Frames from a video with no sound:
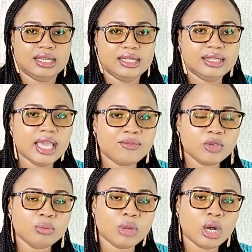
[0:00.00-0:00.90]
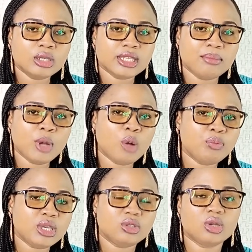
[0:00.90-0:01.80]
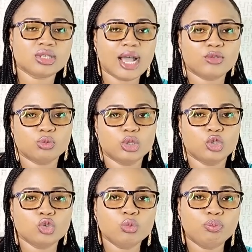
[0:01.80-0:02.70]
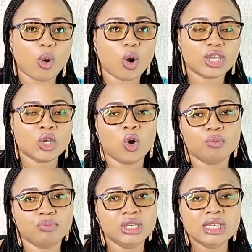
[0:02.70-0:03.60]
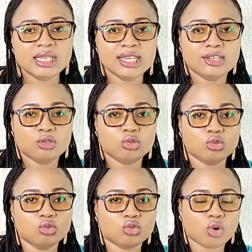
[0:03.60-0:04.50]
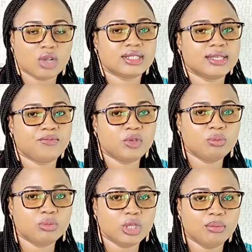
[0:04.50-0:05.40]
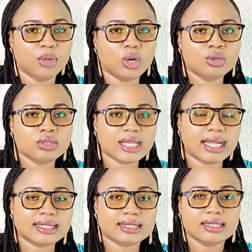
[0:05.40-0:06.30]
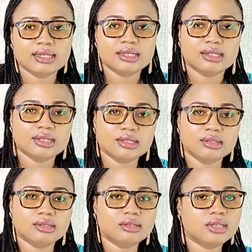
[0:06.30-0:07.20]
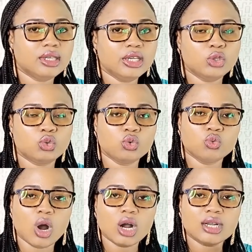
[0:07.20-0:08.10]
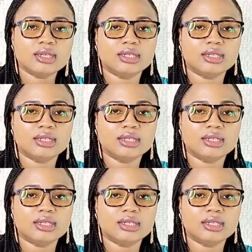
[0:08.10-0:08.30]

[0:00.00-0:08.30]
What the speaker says: The male pig doesn't have to be too bulky or big to cross the male. That it will work.